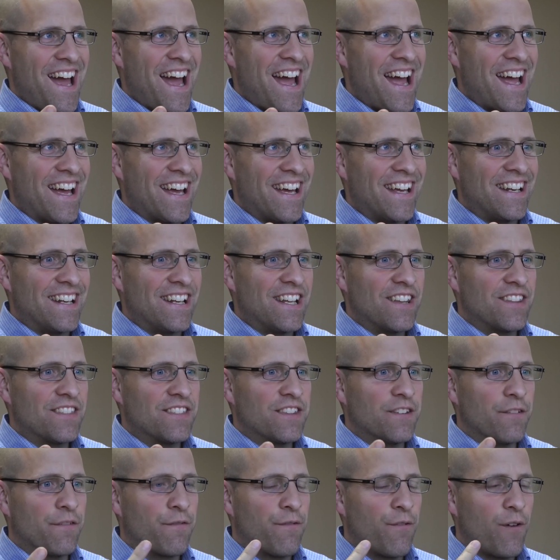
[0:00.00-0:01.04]
and
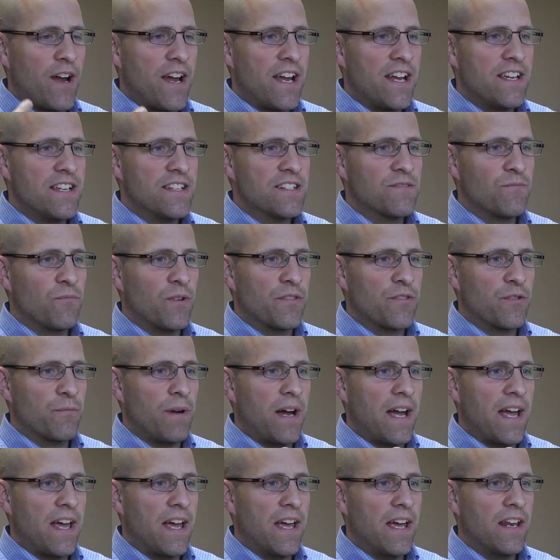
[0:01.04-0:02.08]
the phrase went through
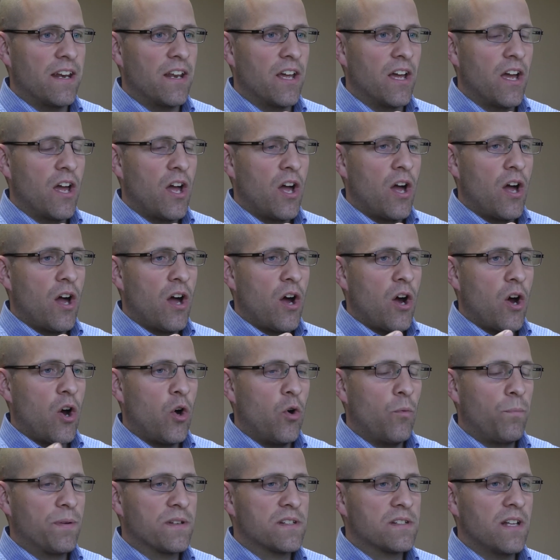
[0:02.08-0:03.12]
my head:
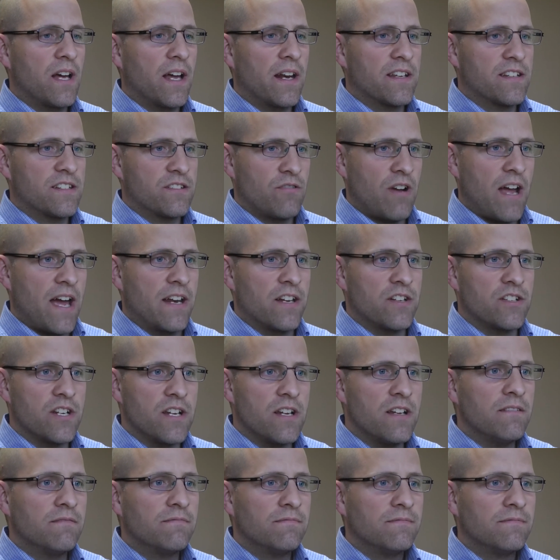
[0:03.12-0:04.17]
"Hope is not a
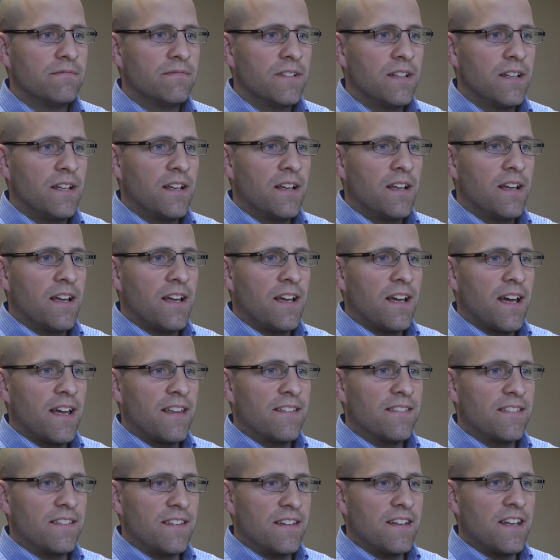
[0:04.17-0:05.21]
strategy,"
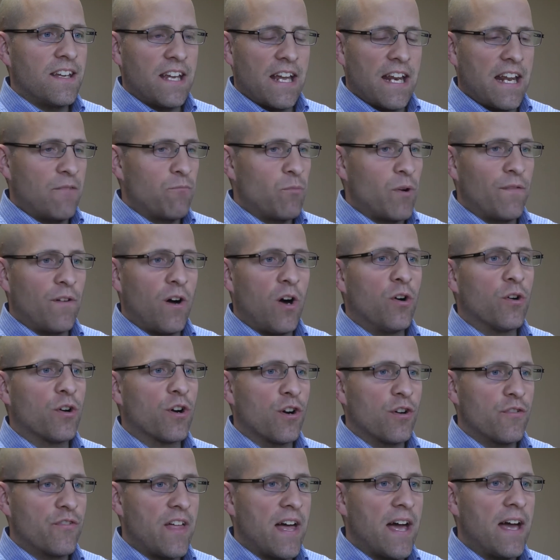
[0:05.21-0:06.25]
and we've all
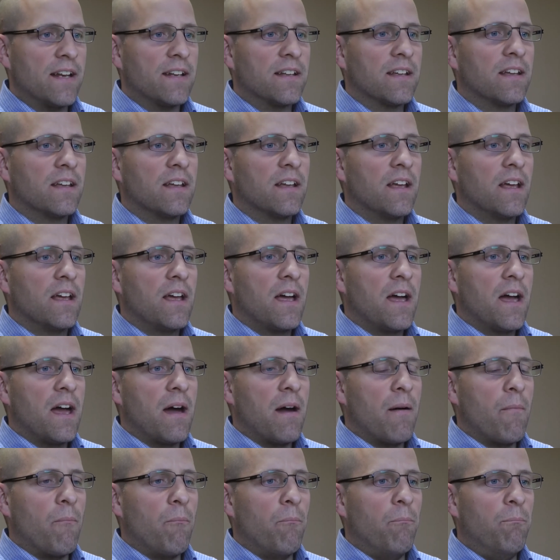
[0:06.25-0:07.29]
heard that.
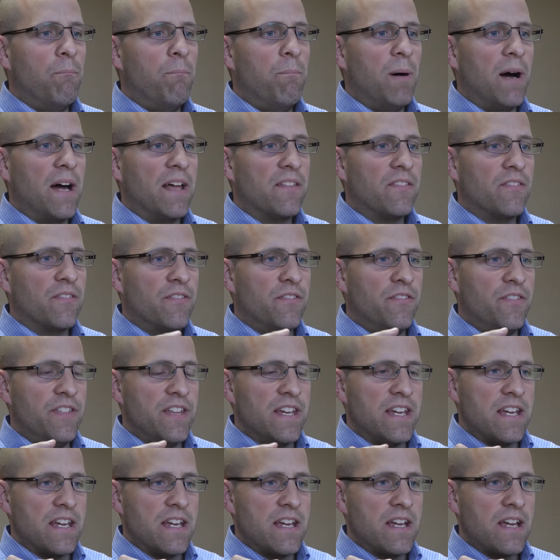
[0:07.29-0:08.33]
But
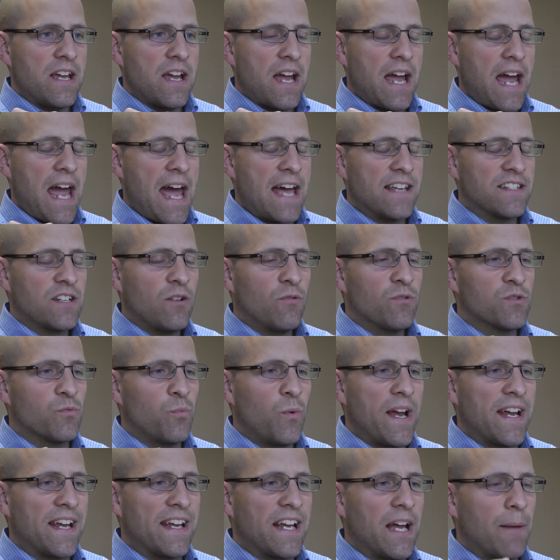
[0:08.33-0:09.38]
the as I was
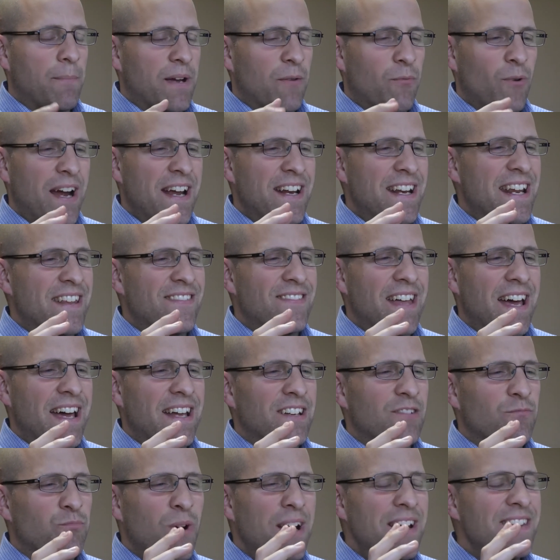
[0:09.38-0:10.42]
waking up, right in
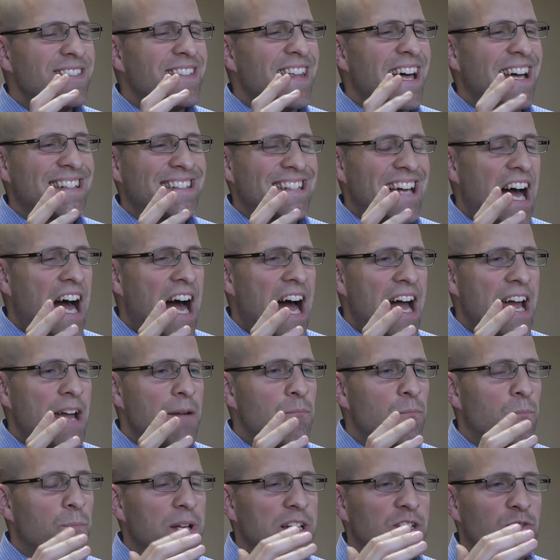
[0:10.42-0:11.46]
that
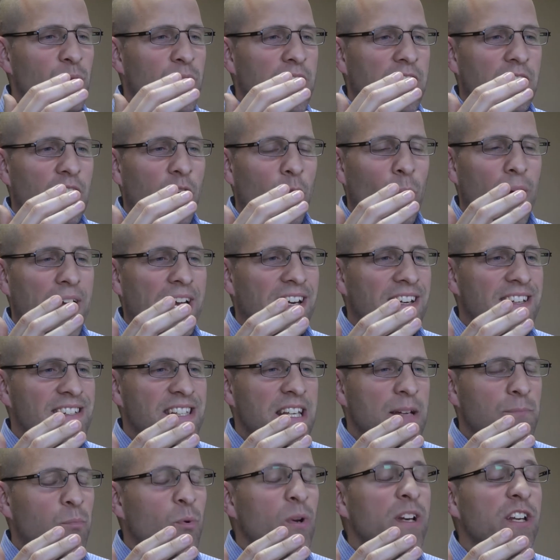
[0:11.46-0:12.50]
time between awake and
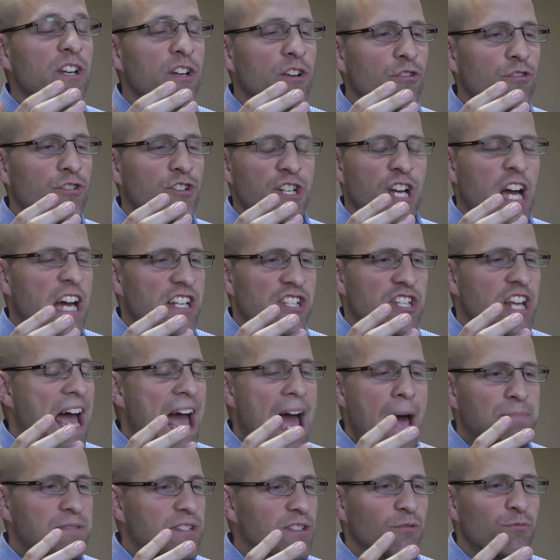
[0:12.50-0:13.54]
asleep, when you're an
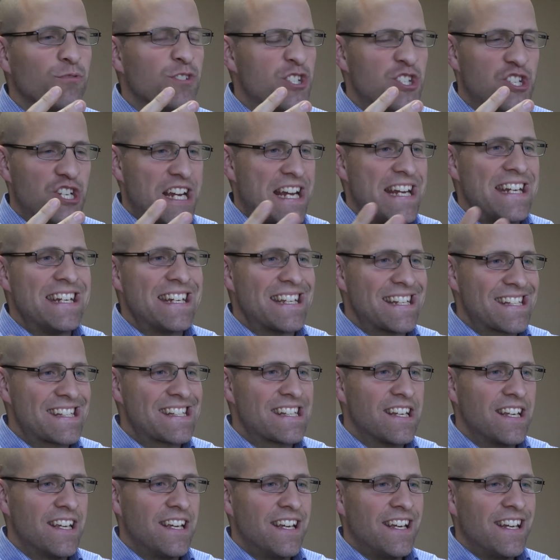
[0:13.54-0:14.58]
absolute
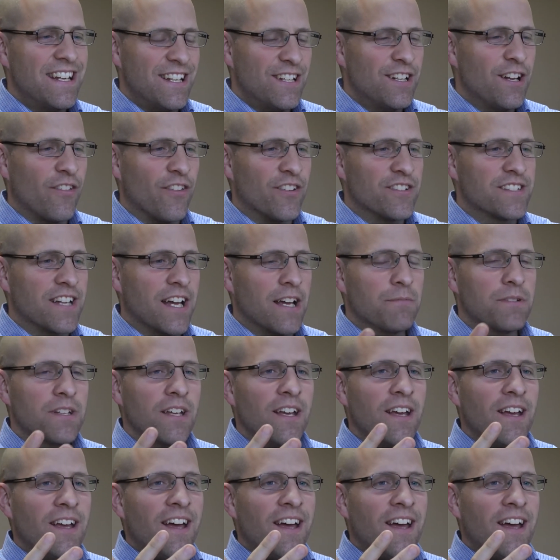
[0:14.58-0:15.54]
genius, those times,